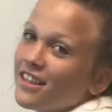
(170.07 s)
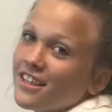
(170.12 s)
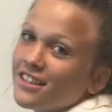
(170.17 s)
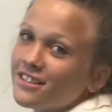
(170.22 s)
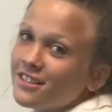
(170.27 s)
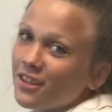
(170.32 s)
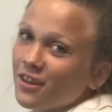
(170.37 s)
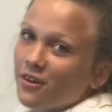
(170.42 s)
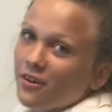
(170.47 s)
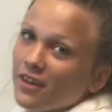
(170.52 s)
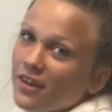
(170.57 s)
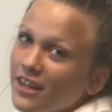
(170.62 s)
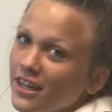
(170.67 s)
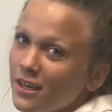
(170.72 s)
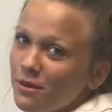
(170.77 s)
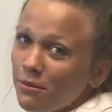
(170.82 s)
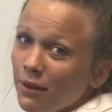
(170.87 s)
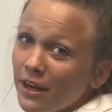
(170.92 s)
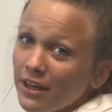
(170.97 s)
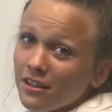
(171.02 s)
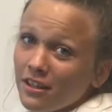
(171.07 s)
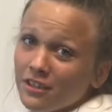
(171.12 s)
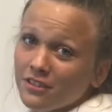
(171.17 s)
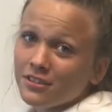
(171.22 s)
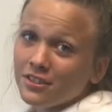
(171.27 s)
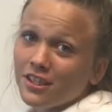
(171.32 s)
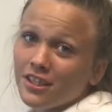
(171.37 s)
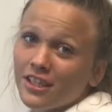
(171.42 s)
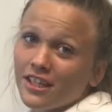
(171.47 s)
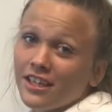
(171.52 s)
So, in a parallel
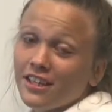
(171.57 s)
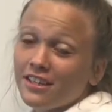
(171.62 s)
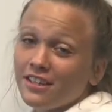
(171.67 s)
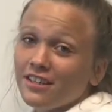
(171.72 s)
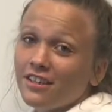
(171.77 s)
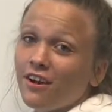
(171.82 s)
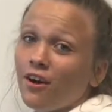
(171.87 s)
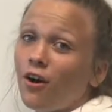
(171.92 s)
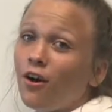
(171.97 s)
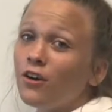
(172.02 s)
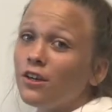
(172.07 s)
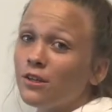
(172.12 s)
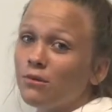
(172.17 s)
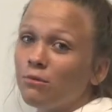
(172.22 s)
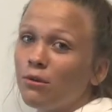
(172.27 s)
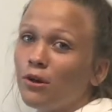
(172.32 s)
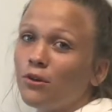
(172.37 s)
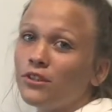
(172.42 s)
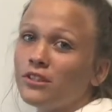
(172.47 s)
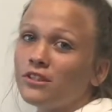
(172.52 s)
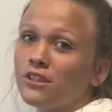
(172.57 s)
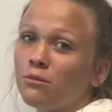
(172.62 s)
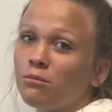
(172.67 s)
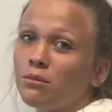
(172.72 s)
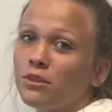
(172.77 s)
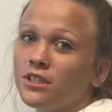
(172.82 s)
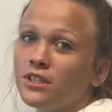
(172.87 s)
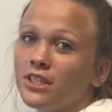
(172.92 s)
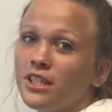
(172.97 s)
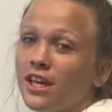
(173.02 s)
circuit, all components are
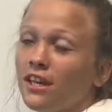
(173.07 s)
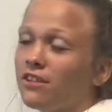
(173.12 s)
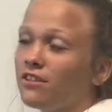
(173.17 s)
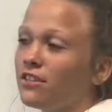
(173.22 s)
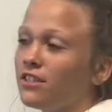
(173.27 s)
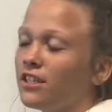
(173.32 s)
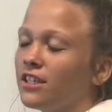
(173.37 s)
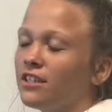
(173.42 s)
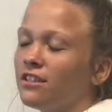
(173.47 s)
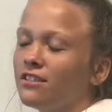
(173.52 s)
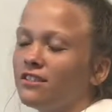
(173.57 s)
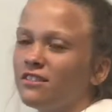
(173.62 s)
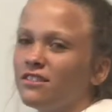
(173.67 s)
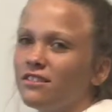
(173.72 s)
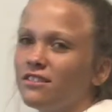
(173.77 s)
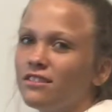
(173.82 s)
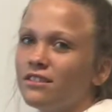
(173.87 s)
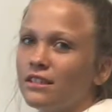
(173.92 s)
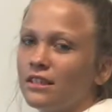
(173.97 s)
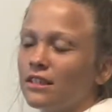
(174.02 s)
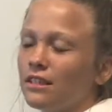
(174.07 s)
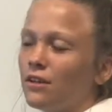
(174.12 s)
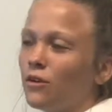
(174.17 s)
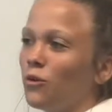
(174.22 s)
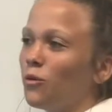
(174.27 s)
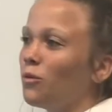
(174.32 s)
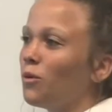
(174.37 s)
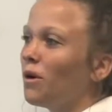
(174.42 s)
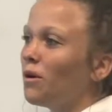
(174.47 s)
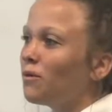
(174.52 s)
put together in,
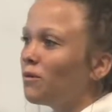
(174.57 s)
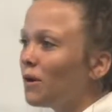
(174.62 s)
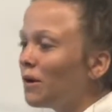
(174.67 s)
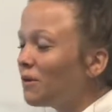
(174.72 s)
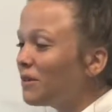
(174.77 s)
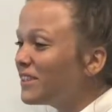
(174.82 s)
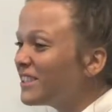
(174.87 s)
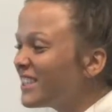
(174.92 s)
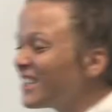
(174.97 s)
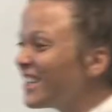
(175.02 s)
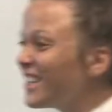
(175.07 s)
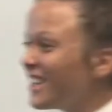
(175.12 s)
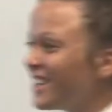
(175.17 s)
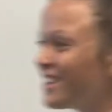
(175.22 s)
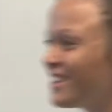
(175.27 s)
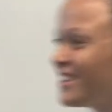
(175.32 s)
what was it again?